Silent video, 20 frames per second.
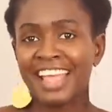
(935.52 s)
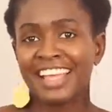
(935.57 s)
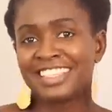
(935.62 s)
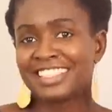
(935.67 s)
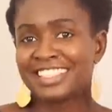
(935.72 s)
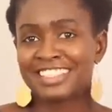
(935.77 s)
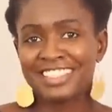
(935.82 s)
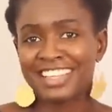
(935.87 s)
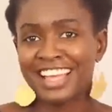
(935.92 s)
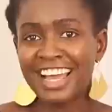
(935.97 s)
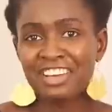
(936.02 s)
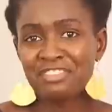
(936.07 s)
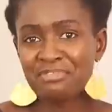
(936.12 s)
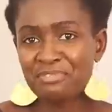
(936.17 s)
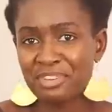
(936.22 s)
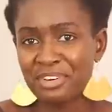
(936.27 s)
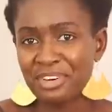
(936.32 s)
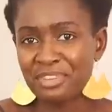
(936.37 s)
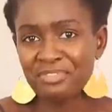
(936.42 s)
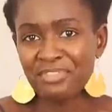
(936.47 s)
I just can't
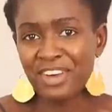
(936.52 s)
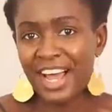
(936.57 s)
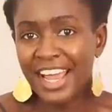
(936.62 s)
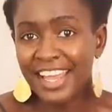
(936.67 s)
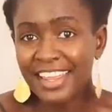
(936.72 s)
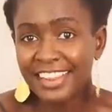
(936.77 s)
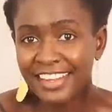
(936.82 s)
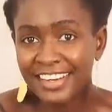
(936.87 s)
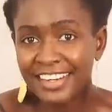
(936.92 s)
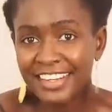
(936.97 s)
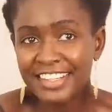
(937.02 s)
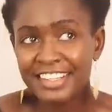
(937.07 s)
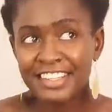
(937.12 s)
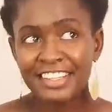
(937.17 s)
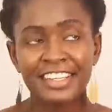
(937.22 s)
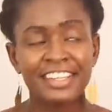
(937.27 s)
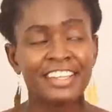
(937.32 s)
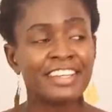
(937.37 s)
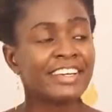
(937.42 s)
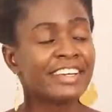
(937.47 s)
verify that.
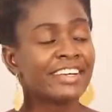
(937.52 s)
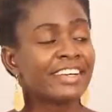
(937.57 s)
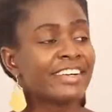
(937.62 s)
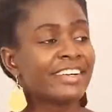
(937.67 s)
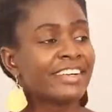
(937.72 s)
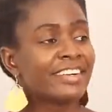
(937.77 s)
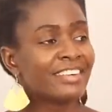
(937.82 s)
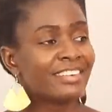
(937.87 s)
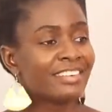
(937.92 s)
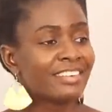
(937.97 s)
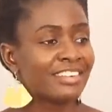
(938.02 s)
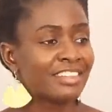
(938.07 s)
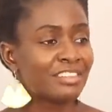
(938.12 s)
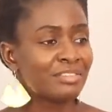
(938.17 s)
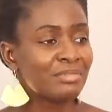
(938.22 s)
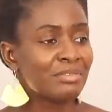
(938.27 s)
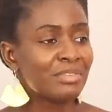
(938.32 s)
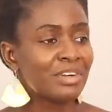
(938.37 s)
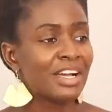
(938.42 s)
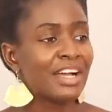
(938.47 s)

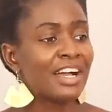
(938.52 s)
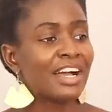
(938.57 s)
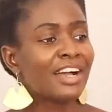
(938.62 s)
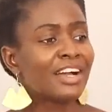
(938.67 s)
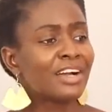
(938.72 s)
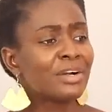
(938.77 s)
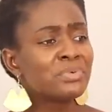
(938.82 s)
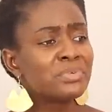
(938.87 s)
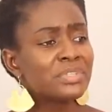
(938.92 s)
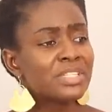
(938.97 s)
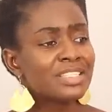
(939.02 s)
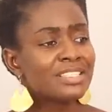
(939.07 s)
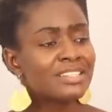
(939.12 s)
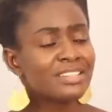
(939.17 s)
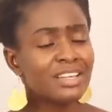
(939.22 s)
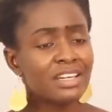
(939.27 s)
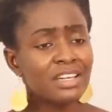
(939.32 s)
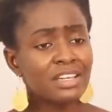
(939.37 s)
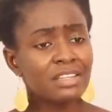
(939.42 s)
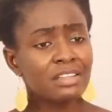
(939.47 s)
I would
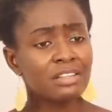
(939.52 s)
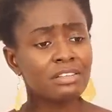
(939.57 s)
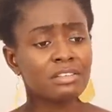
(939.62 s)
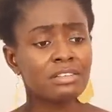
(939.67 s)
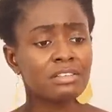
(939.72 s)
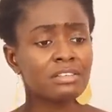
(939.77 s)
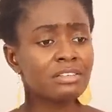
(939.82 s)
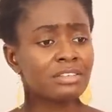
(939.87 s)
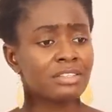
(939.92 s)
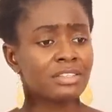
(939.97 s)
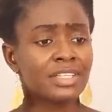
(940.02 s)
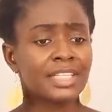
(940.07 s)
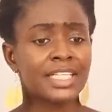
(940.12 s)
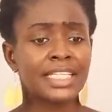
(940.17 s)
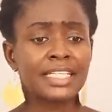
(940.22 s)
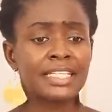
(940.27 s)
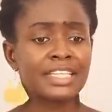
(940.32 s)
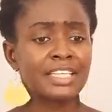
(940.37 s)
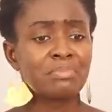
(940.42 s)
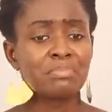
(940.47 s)
say though,
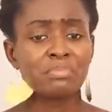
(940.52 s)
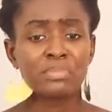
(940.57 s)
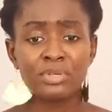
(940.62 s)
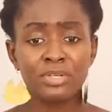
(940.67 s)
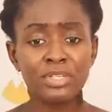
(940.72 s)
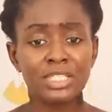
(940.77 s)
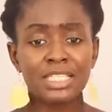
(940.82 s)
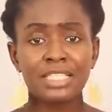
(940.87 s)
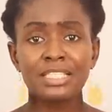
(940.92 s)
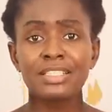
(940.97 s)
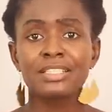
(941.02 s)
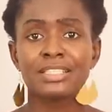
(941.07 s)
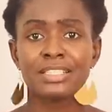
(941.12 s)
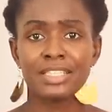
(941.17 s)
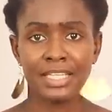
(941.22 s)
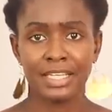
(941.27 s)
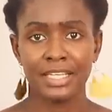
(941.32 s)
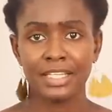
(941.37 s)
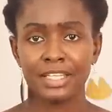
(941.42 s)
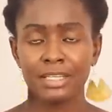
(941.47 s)
uh, important to
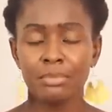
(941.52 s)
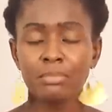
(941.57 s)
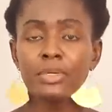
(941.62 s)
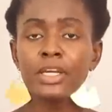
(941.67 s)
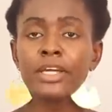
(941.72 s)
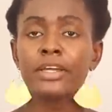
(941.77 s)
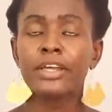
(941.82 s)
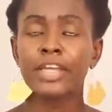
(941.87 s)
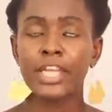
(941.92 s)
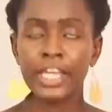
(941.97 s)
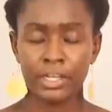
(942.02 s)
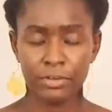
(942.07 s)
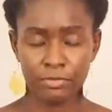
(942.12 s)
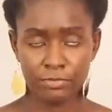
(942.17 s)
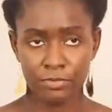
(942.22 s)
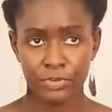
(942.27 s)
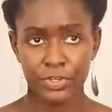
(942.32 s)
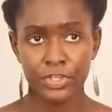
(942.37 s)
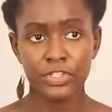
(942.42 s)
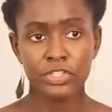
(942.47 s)
take them
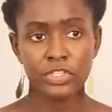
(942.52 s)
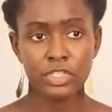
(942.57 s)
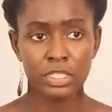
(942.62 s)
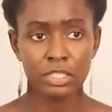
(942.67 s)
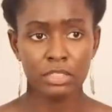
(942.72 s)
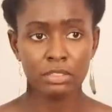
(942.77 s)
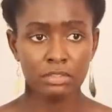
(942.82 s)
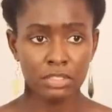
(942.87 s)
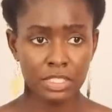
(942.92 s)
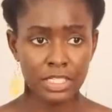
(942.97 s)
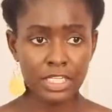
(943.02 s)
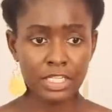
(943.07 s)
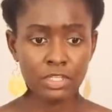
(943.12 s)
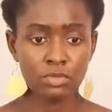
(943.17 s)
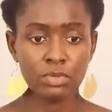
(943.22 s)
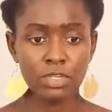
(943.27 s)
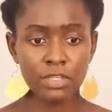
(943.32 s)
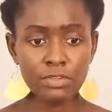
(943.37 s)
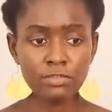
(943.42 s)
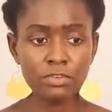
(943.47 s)
every single day,
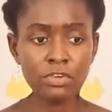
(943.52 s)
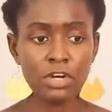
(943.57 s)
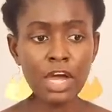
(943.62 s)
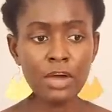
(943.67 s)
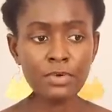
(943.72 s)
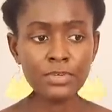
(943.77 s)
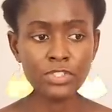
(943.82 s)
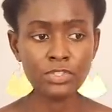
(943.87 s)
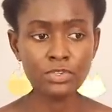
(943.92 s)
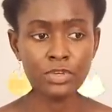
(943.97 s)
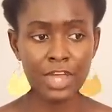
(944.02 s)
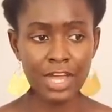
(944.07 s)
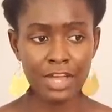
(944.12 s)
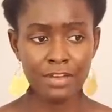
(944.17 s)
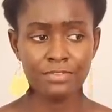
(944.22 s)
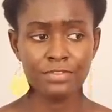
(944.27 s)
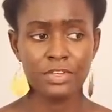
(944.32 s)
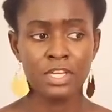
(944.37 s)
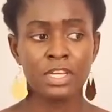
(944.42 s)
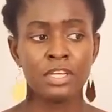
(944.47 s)
24 hours you
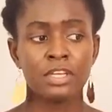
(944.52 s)
have.